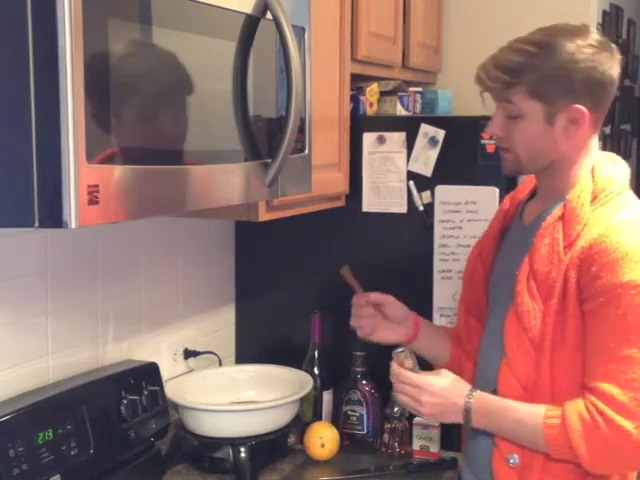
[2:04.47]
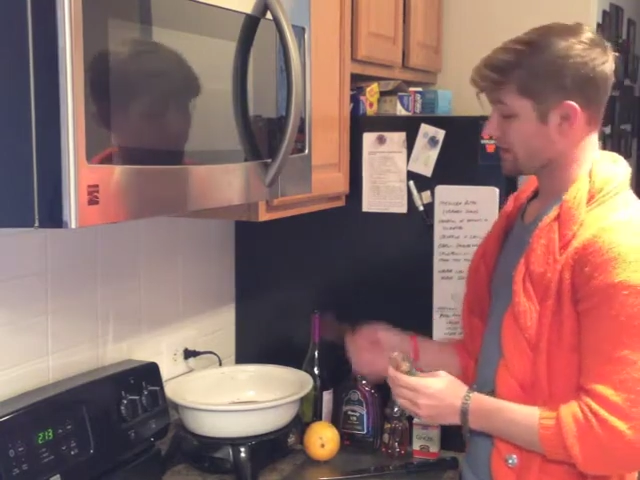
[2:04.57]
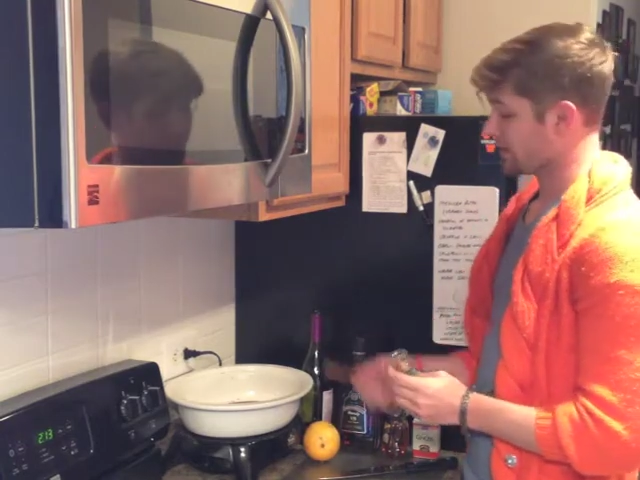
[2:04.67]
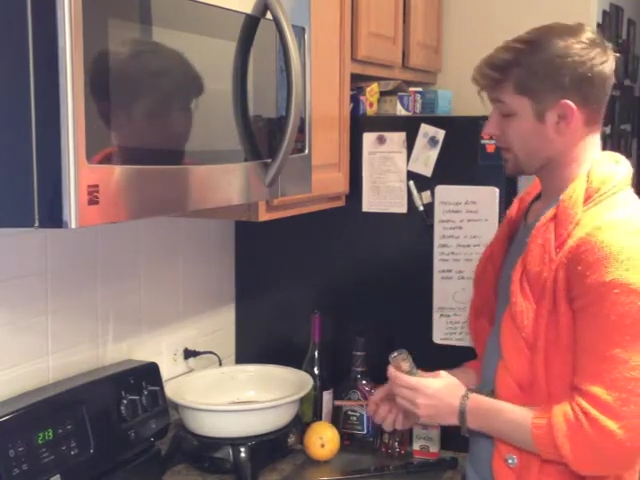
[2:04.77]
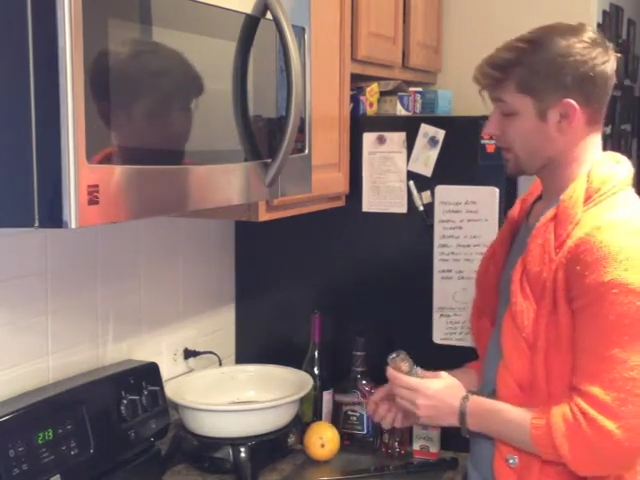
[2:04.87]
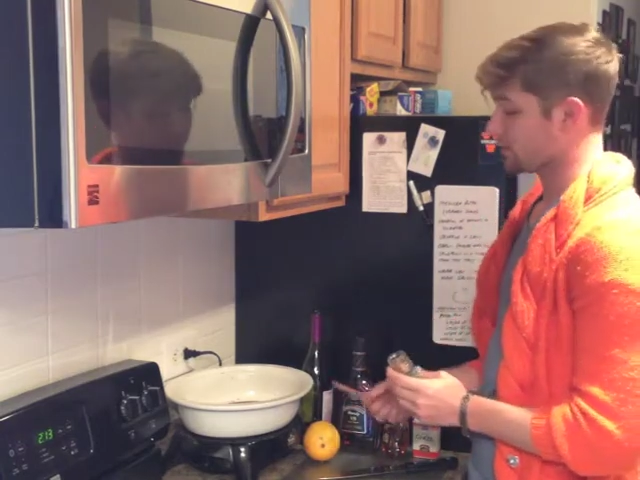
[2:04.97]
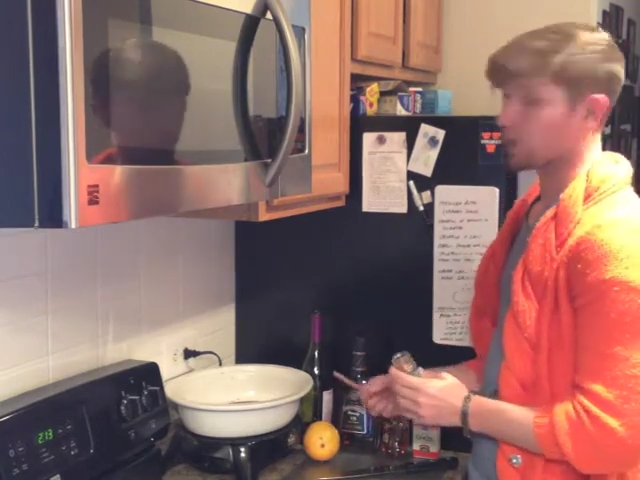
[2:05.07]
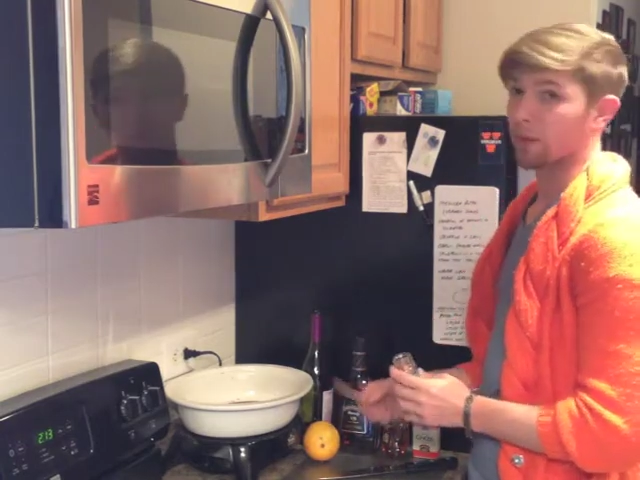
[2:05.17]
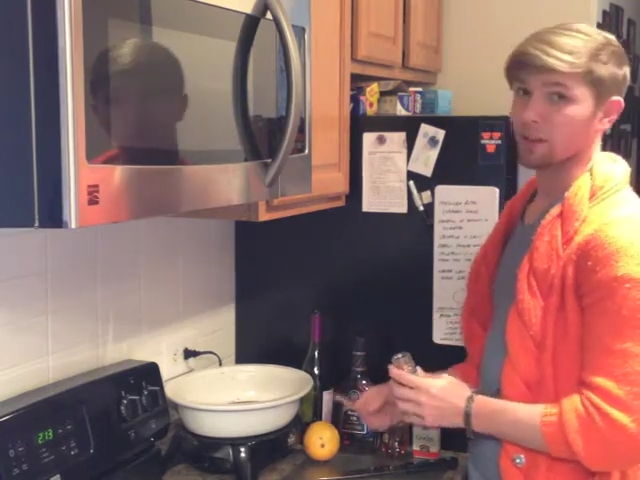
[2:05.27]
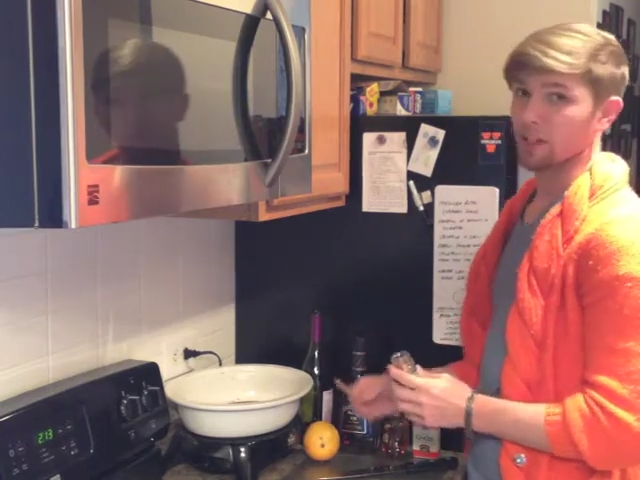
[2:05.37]
than some, so
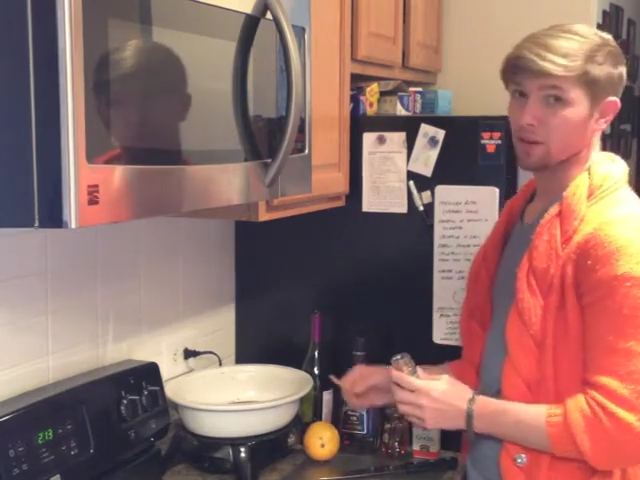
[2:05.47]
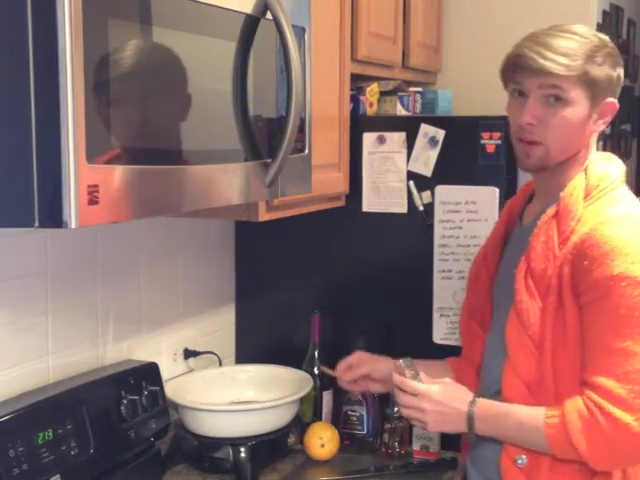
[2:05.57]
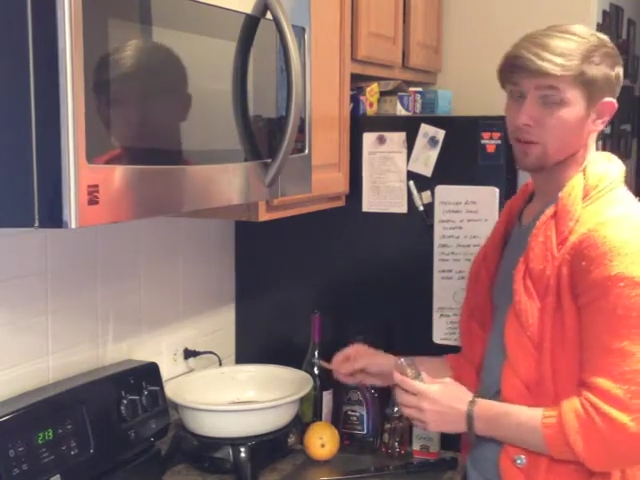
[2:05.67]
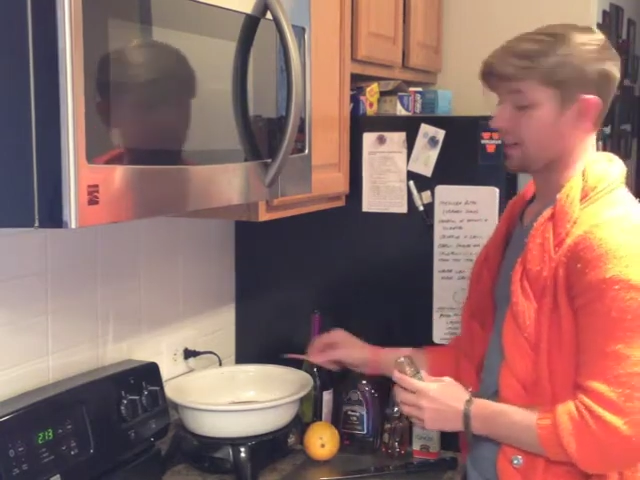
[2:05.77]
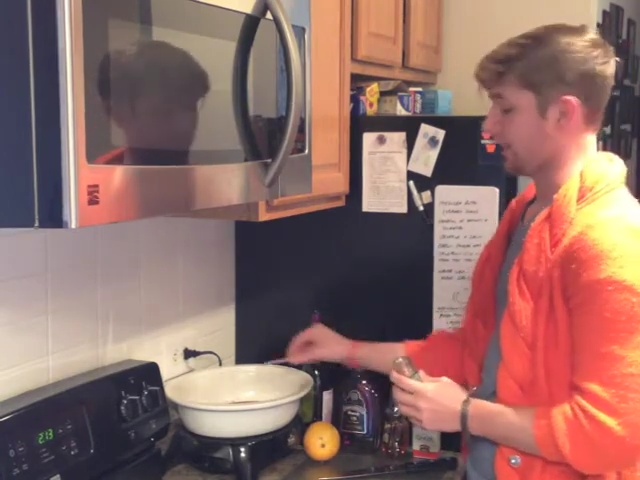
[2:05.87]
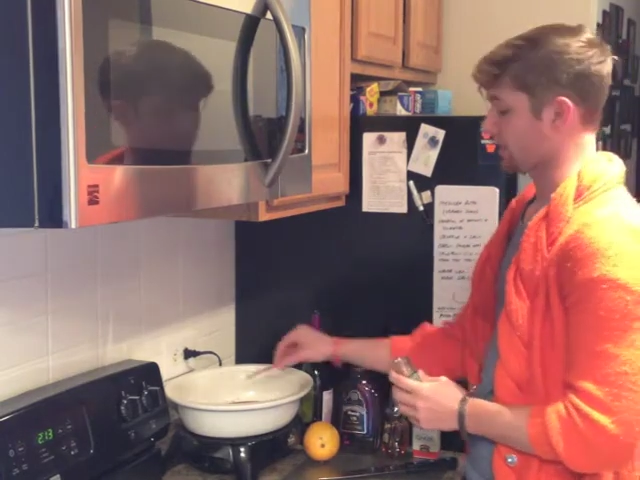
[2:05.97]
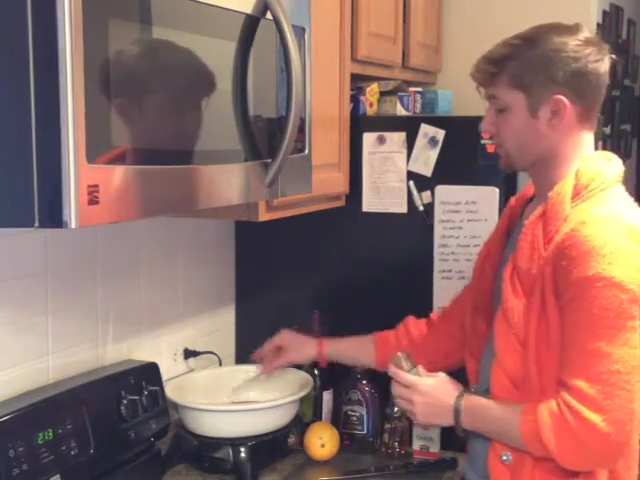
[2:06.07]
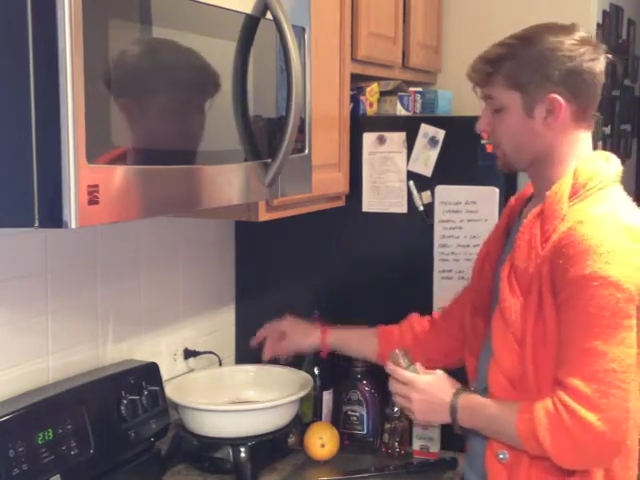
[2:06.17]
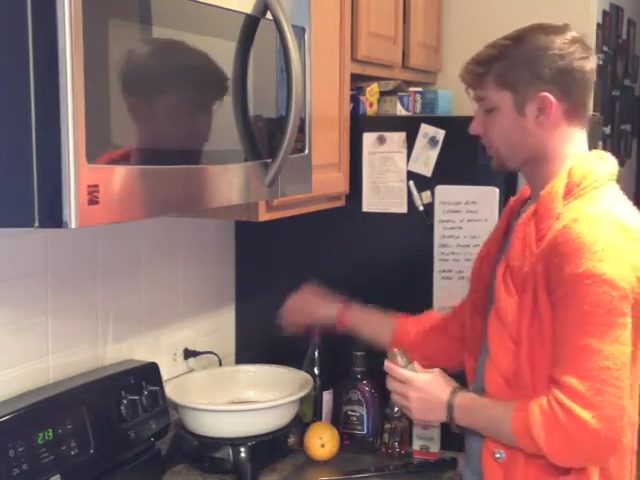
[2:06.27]
I'm going to throw in an extra